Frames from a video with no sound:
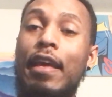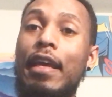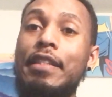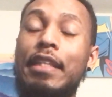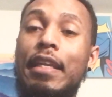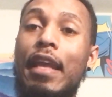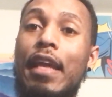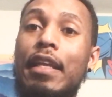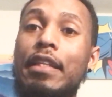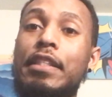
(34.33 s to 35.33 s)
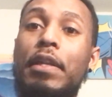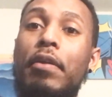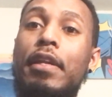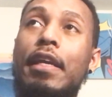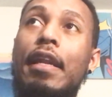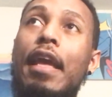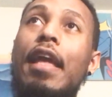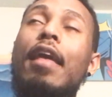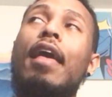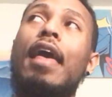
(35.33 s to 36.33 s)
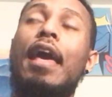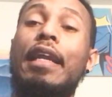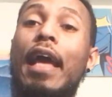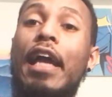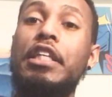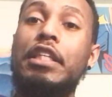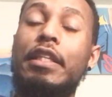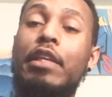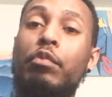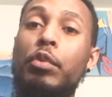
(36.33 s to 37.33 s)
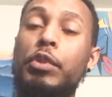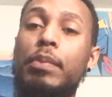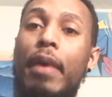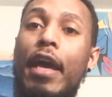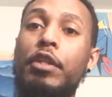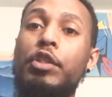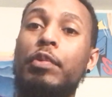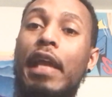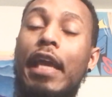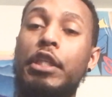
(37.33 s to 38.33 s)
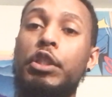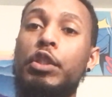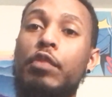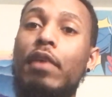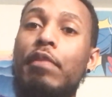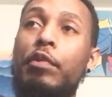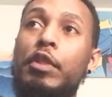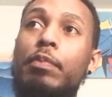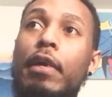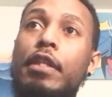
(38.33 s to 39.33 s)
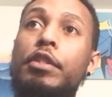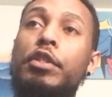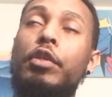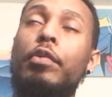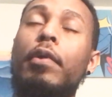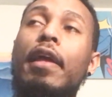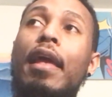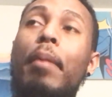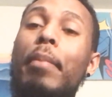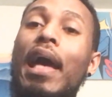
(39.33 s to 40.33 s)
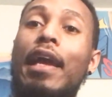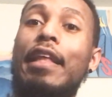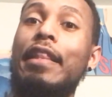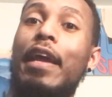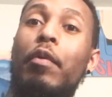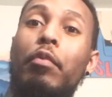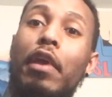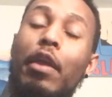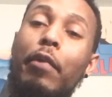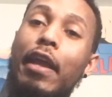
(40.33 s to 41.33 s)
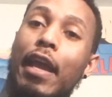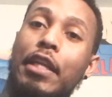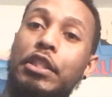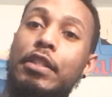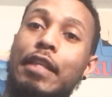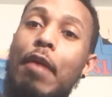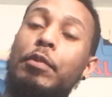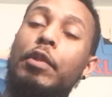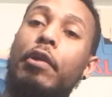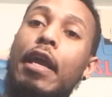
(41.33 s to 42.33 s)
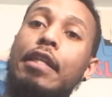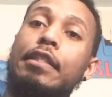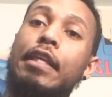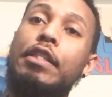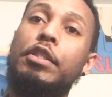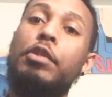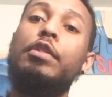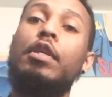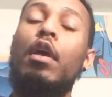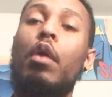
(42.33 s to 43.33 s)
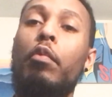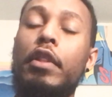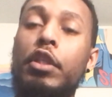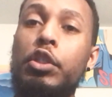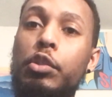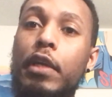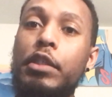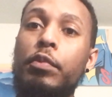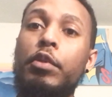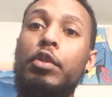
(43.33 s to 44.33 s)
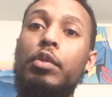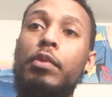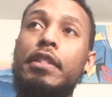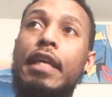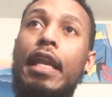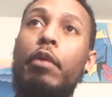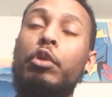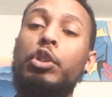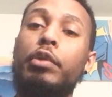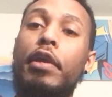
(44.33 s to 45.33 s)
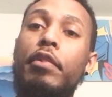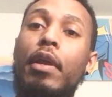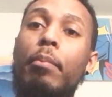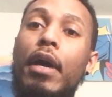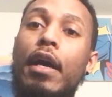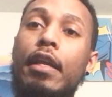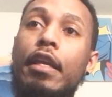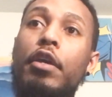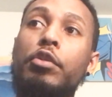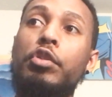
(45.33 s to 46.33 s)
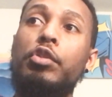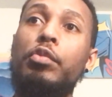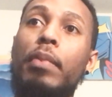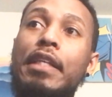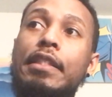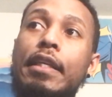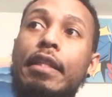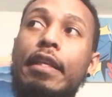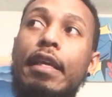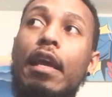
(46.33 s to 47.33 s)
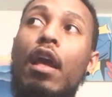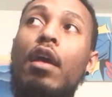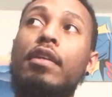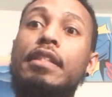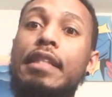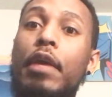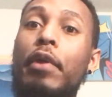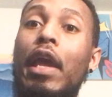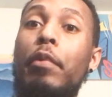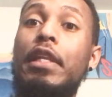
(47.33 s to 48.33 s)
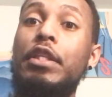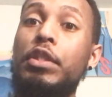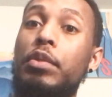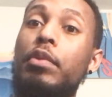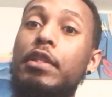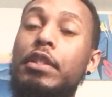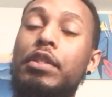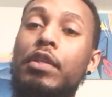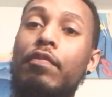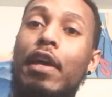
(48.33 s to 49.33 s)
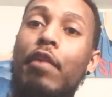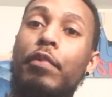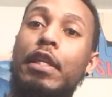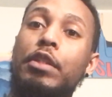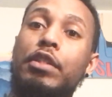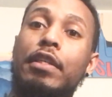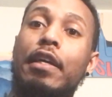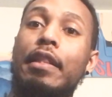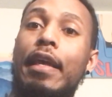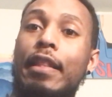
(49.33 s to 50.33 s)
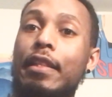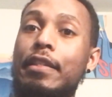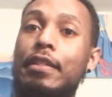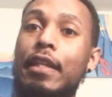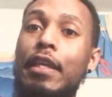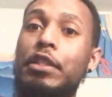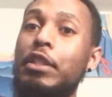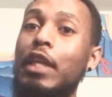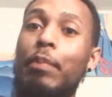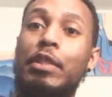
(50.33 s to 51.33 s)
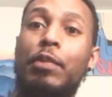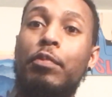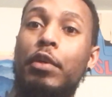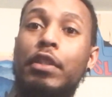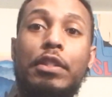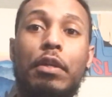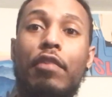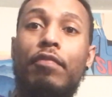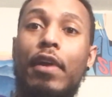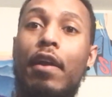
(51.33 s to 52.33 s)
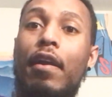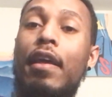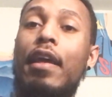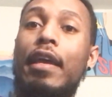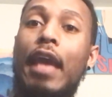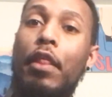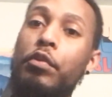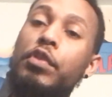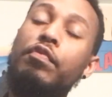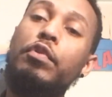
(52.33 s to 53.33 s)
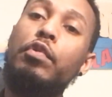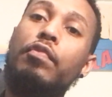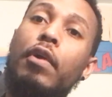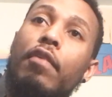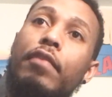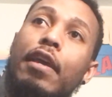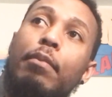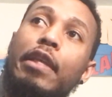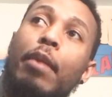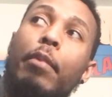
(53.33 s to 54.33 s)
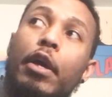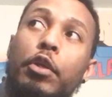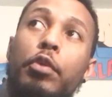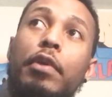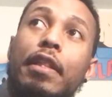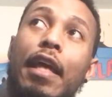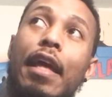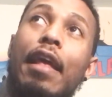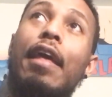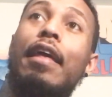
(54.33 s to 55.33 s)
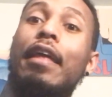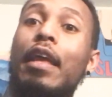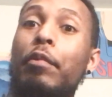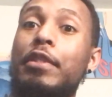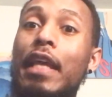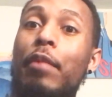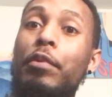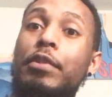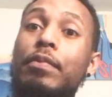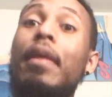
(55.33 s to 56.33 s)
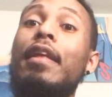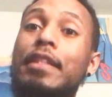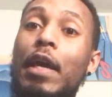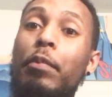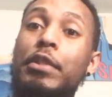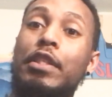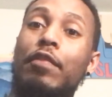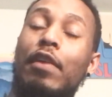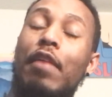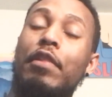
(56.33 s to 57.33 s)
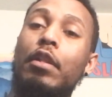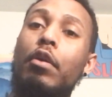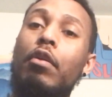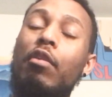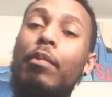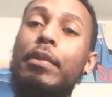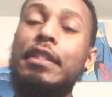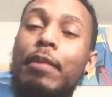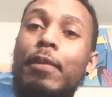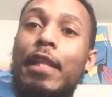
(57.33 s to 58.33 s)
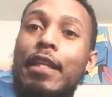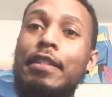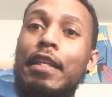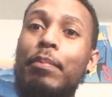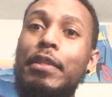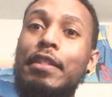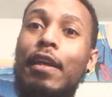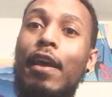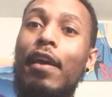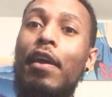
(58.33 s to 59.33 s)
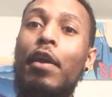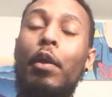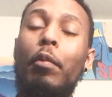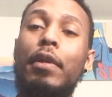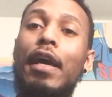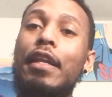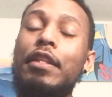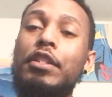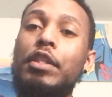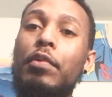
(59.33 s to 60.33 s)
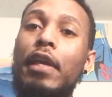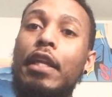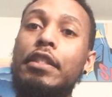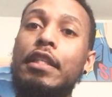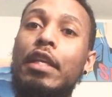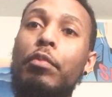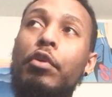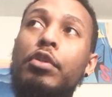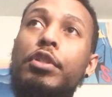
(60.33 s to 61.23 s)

It's innate, it's in our DNA, and it actually roots back to an ancient survival response. So, back in like way ancient times with our ancestors, what the stress would do was that it would trigger their body to basically say, okay, we need to do this to survive. We need to collect these things, chop some wood, start a fire, gather some food for our family. And by doing that, it was able to help us survive in the long run. But something that's deep is that we're not in the Stone Ages anymore.